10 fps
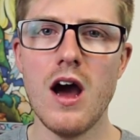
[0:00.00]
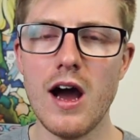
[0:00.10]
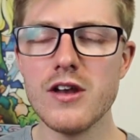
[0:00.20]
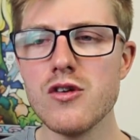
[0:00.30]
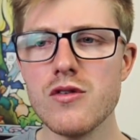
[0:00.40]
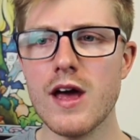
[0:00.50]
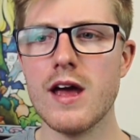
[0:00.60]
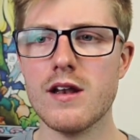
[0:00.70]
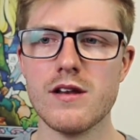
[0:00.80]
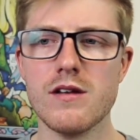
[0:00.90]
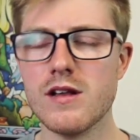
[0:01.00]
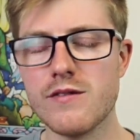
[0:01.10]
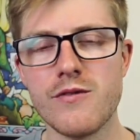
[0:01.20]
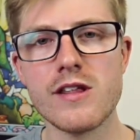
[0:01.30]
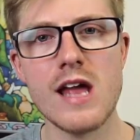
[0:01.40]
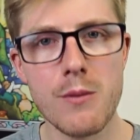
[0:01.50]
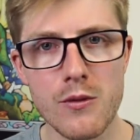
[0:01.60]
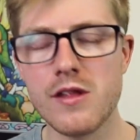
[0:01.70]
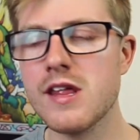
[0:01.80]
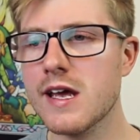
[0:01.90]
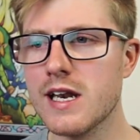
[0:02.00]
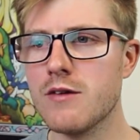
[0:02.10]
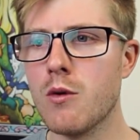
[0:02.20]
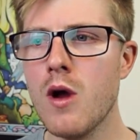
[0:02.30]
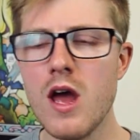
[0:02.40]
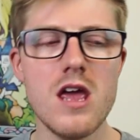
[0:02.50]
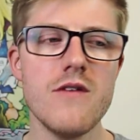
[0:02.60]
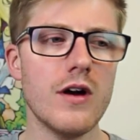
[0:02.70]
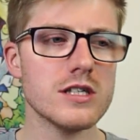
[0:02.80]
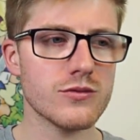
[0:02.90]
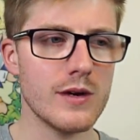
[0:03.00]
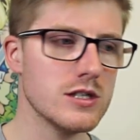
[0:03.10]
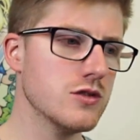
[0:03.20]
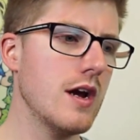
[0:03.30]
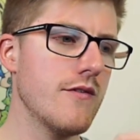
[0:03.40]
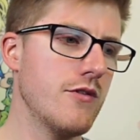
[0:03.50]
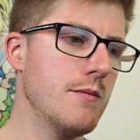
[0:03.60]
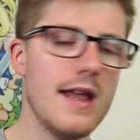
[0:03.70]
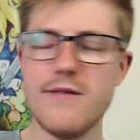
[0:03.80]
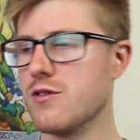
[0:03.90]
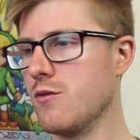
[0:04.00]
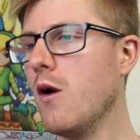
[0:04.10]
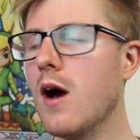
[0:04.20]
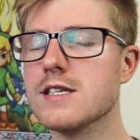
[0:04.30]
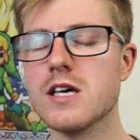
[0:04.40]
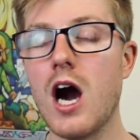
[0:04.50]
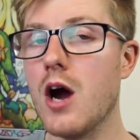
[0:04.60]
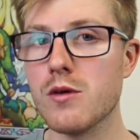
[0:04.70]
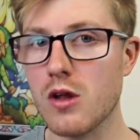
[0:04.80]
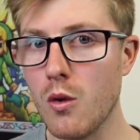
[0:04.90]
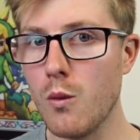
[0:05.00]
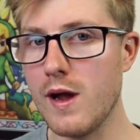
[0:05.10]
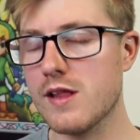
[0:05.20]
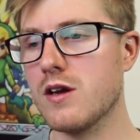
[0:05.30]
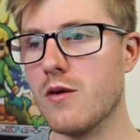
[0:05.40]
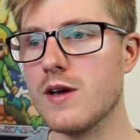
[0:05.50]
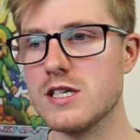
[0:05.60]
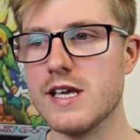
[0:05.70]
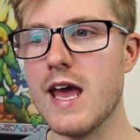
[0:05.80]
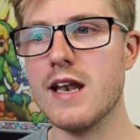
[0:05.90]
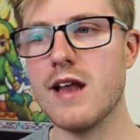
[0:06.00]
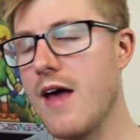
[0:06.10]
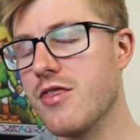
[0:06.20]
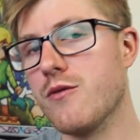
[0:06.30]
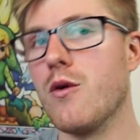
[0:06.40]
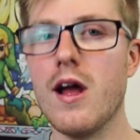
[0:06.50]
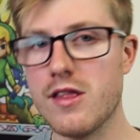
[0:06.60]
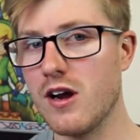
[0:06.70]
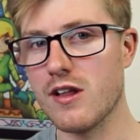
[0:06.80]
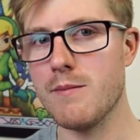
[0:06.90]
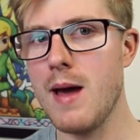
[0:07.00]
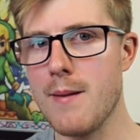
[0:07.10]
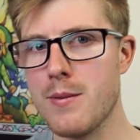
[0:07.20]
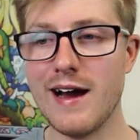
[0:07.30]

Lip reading: I knew that, for example, with the second level, if I just went straight from left to right, I was always going to reach the end at the right side of the map.